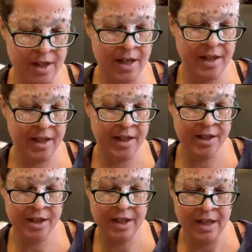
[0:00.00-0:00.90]

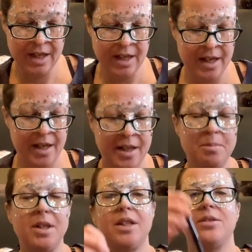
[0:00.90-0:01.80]
Eyeliner.
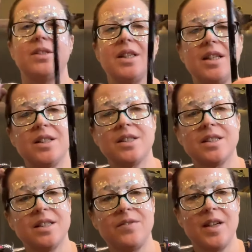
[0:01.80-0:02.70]
Anybody use any of her
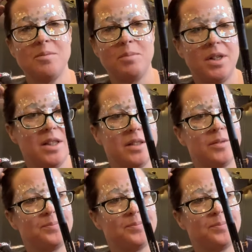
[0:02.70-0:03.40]
stuff? I had bought